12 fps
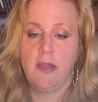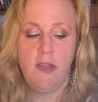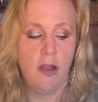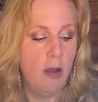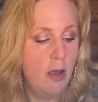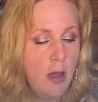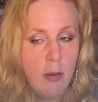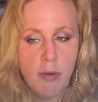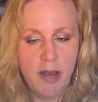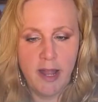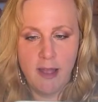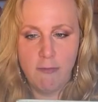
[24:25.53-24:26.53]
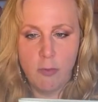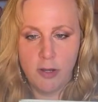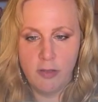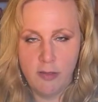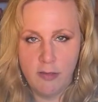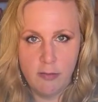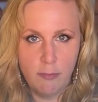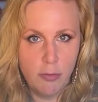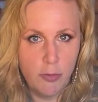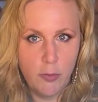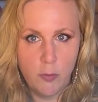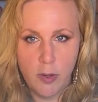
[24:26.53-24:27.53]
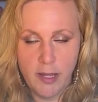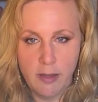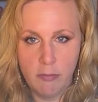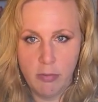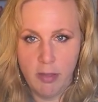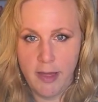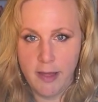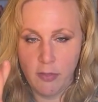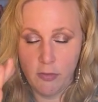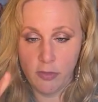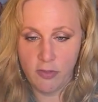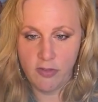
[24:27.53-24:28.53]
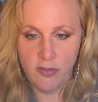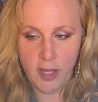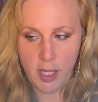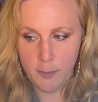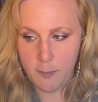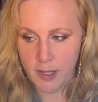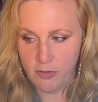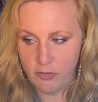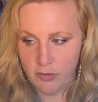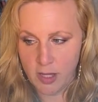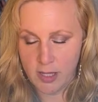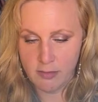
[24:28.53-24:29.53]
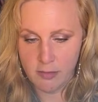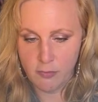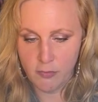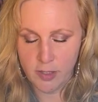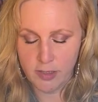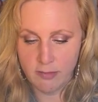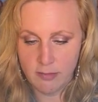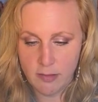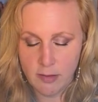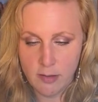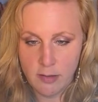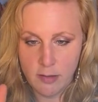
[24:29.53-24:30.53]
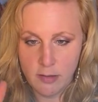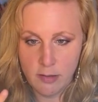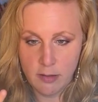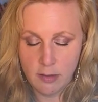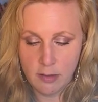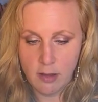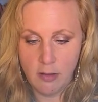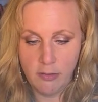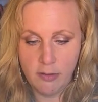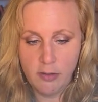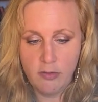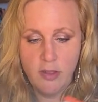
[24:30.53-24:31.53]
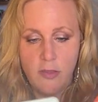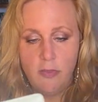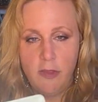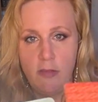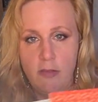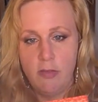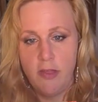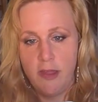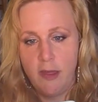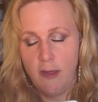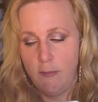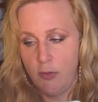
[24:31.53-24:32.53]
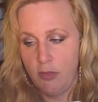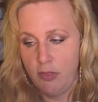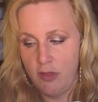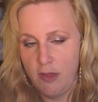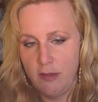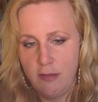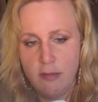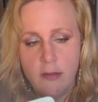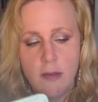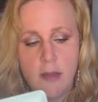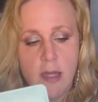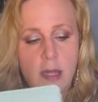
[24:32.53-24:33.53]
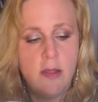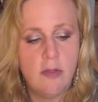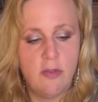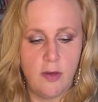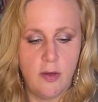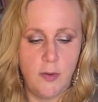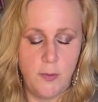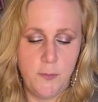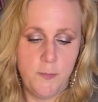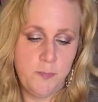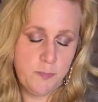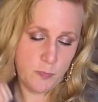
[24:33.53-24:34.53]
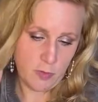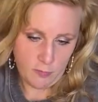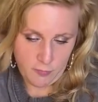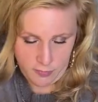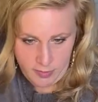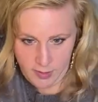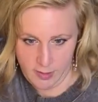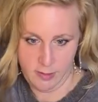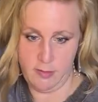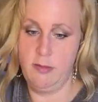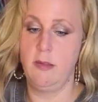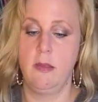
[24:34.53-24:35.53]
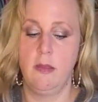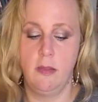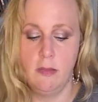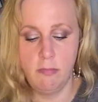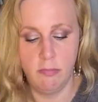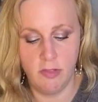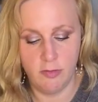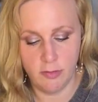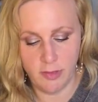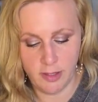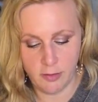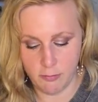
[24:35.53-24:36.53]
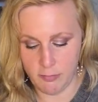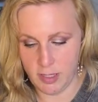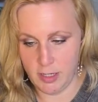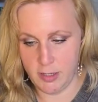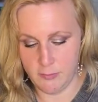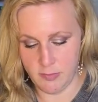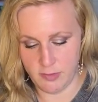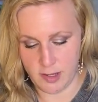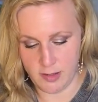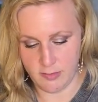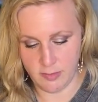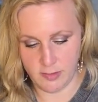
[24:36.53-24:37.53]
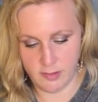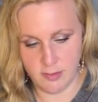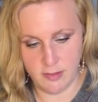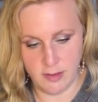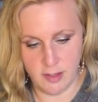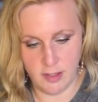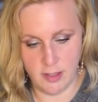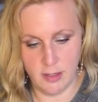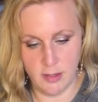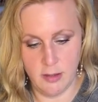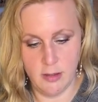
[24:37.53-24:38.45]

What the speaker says: there, but I have one of these in blue, white, and black. They're the same. I just got different colors, and they came with these. So for these are like your medium size. So let's see